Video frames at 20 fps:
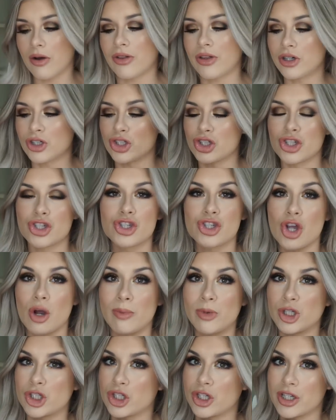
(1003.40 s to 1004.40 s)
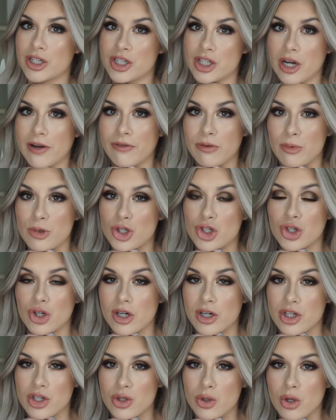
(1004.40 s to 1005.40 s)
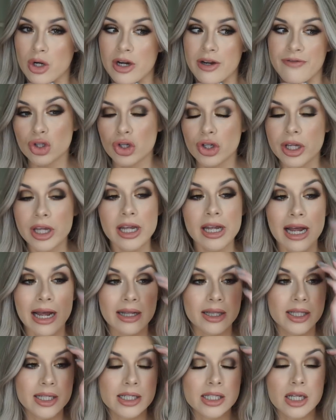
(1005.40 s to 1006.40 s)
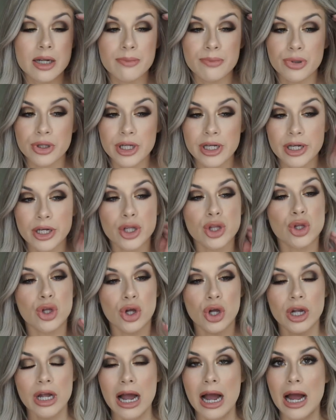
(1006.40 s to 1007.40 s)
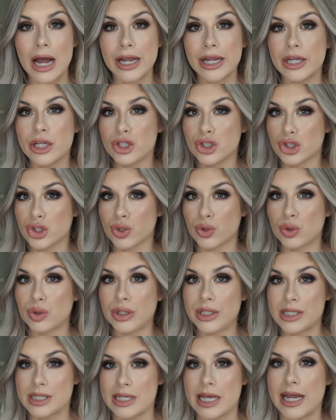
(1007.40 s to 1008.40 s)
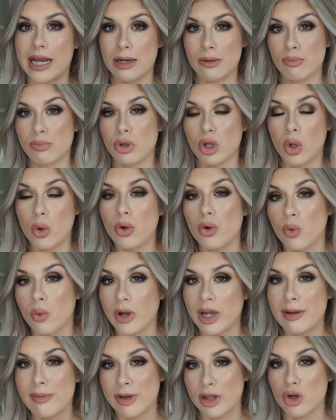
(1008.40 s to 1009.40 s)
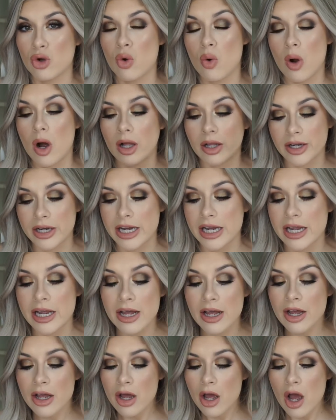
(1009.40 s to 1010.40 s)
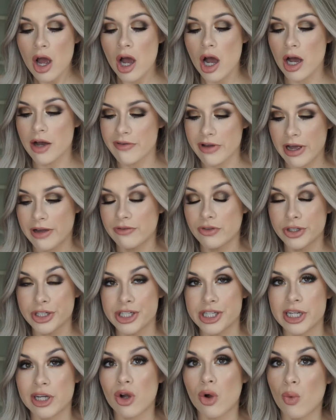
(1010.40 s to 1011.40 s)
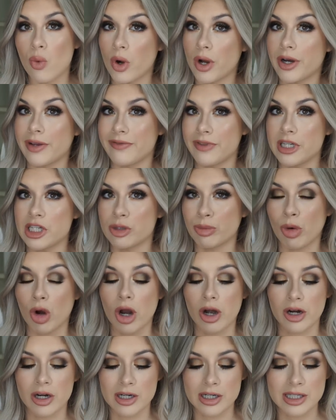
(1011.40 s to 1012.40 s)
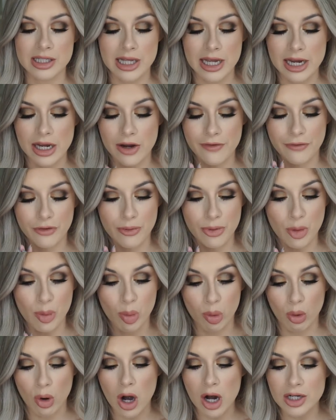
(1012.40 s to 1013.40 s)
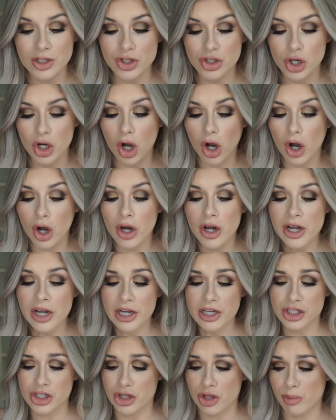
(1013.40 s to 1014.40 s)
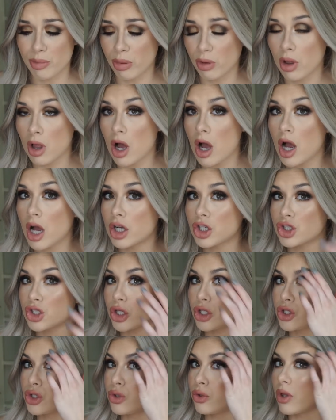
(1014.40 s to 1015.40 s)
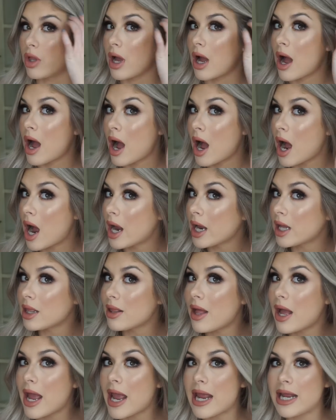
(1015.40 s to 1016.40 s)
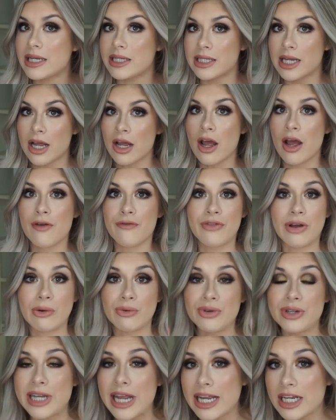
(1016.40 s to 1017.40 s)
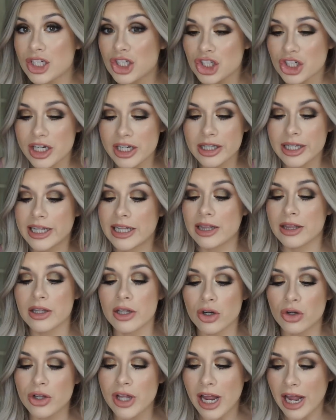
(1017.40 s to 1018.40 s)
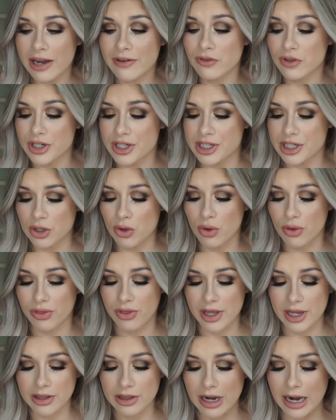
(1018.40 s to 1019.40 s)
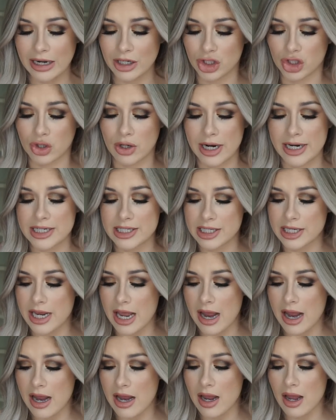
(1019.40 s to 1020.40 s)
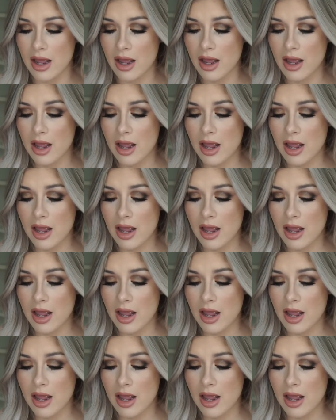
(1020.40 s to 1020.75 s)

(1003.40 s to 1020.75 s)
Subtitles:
there's just so much good stuff from the drugstore. Looking at this completed look, I can truly say I'm blown away by the quality of every single one of these products. Like from the bronzer to the blush to the highlight, foundation, like literally every single thing that I tried today